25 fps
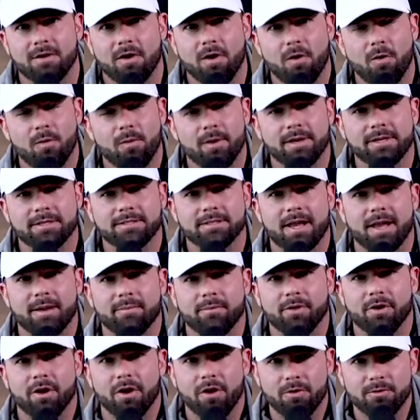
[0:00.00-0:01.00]
always,
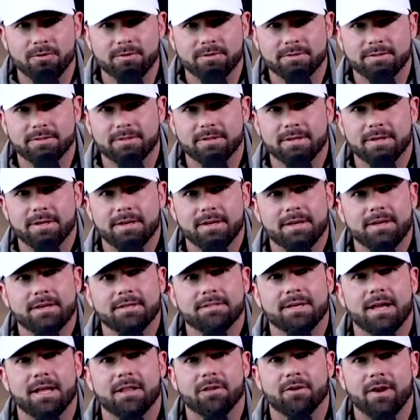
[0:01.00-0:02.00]
I'm your host,
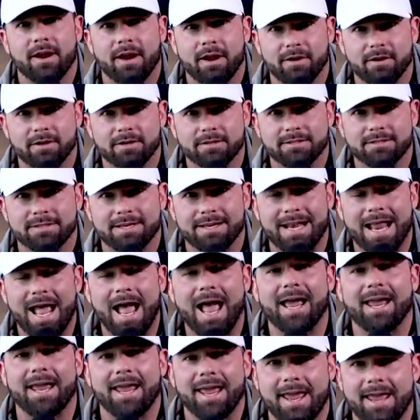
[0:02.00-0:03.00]
Tyler Harris, and
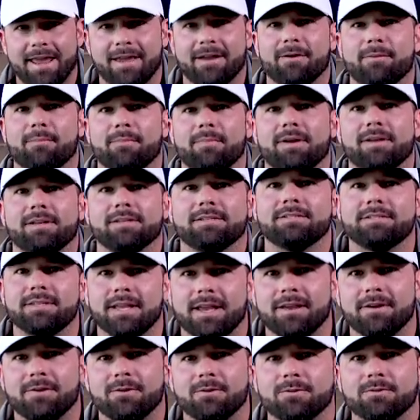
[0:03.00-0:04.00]
I am a
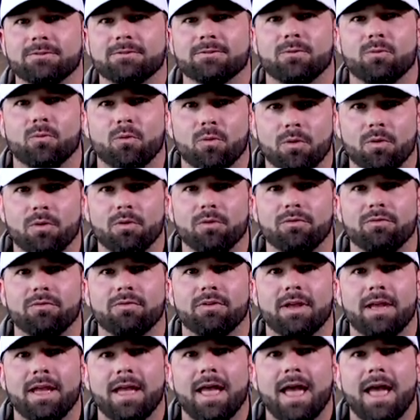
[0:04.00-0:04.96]
sales wolf.